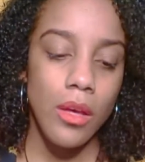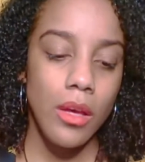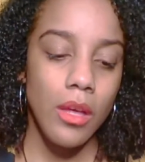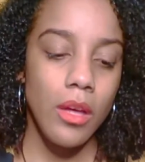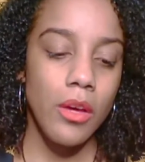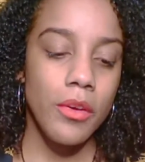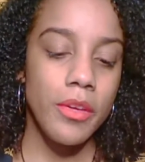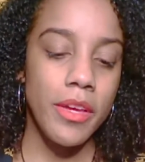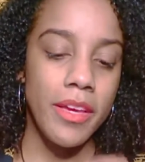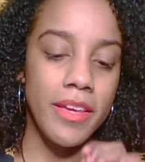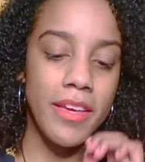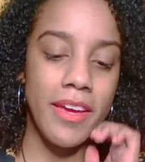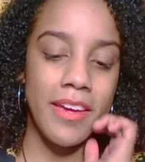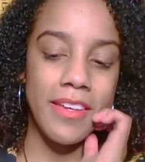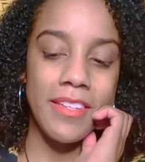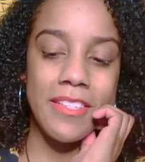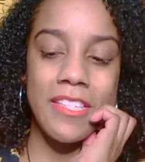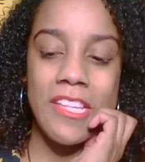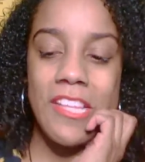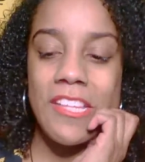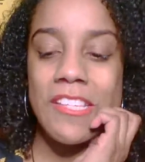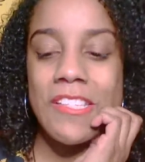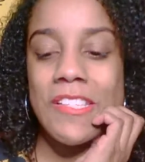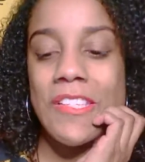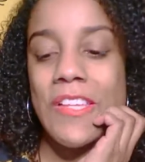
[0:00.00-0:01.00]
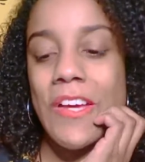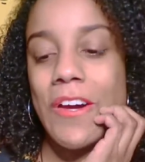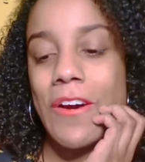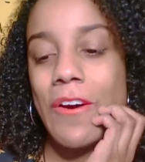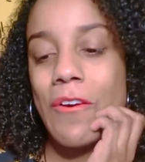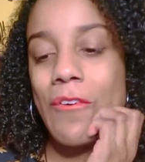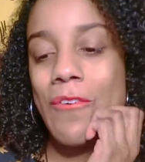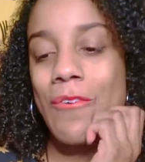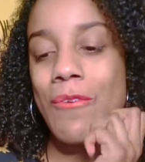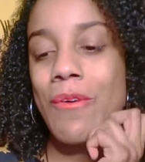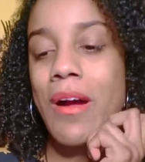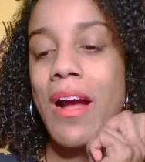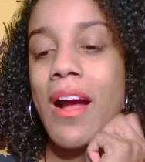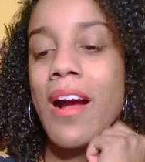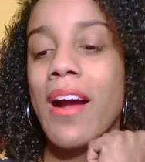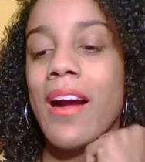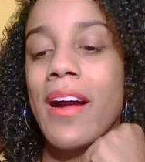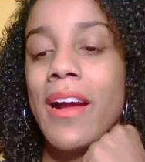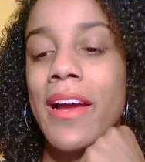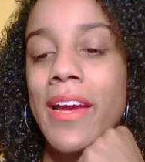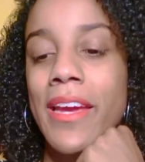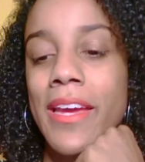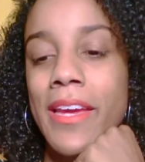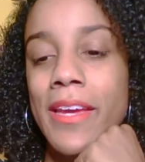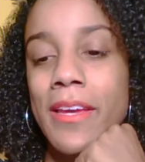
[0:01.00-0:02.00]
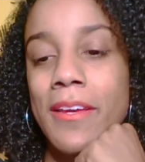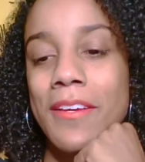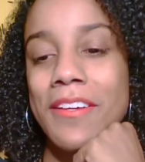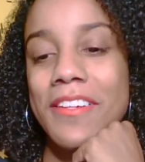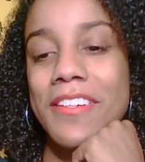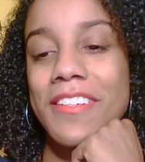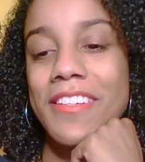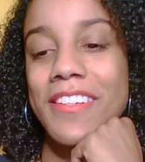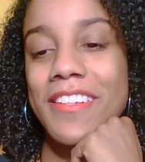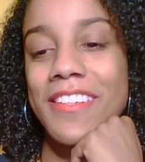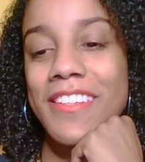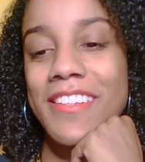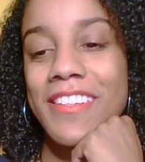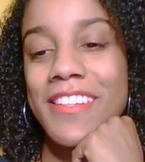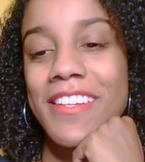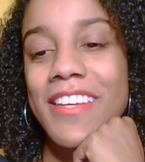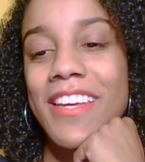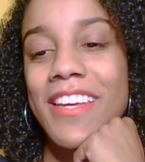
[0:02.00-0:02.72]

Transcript: Right? Okay, guys, so I...